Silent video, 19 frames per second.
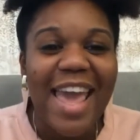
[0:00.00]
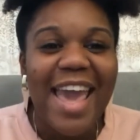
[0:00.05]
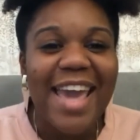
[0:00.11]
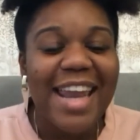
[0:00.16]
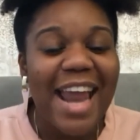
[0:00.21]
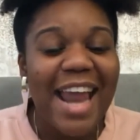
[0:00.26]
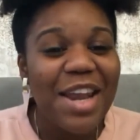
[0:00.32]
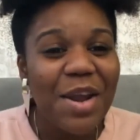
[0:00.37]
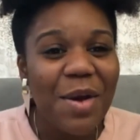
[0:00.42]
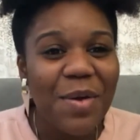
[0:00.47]

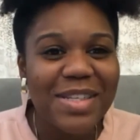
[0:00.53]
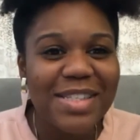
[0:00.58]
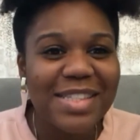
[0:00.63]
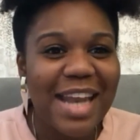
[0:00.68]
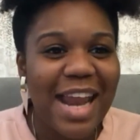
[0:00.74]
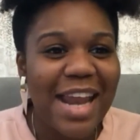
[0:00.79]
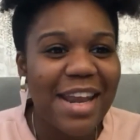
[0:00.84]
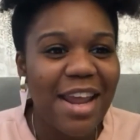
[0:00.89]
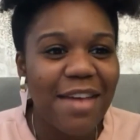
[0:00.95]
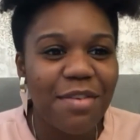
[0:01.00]
and I noticed
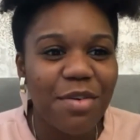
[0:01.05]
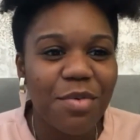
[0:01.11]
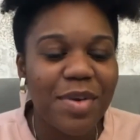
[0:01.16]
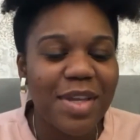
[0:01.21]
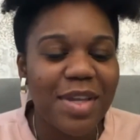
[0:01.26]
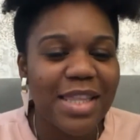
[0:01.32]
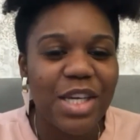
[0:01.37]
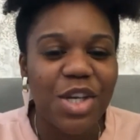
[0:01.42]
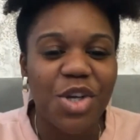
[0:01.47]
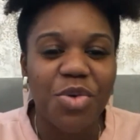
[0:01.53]
that I never
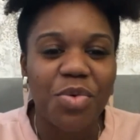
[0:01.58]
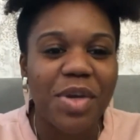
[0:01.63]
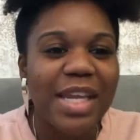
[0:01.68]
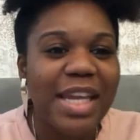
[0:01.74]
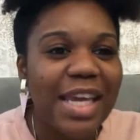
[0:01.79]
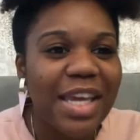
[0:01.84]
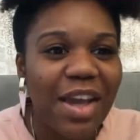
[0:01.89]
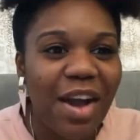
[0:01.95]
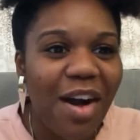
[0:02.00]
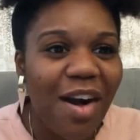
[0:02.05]
really
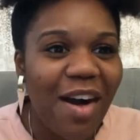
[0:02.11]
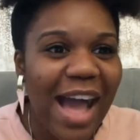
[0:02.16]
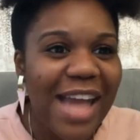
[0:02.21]
greeted y'all.